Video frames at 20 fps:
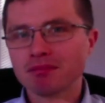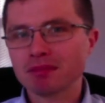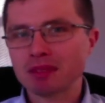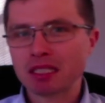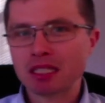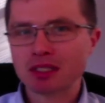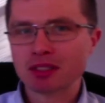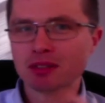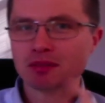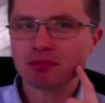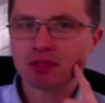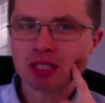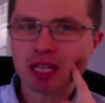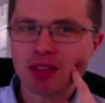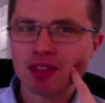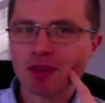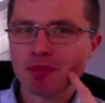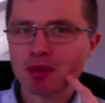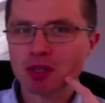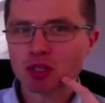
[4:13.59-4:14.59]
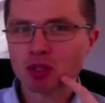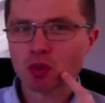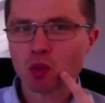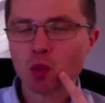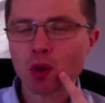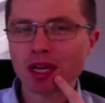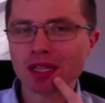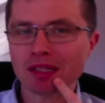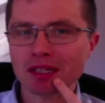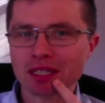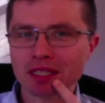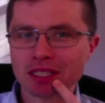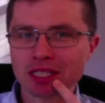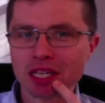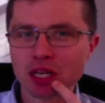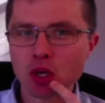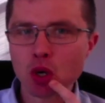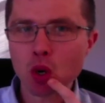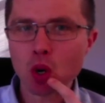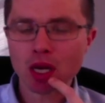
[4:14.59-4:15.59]
he doesn't send them as quickly as he
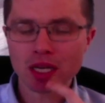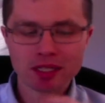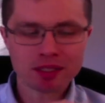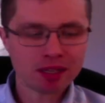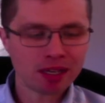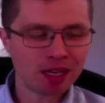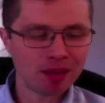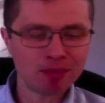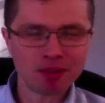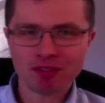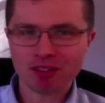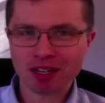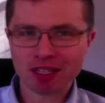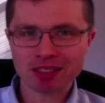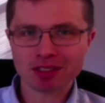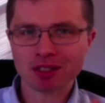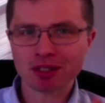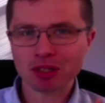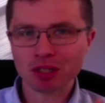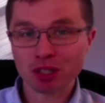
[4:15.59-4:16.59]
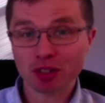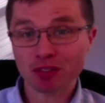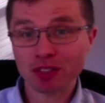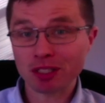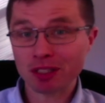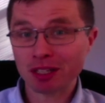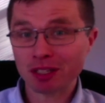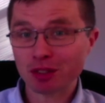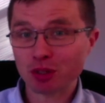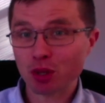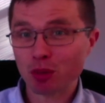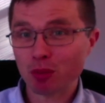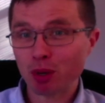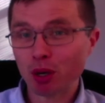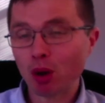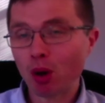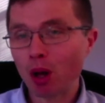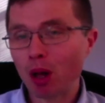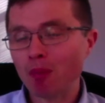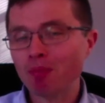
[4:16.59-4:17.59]
could. In fact, it's unclear if he sends them at
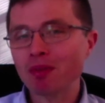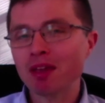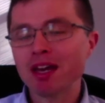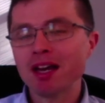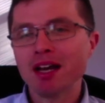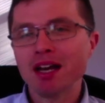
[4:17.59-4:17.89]
all.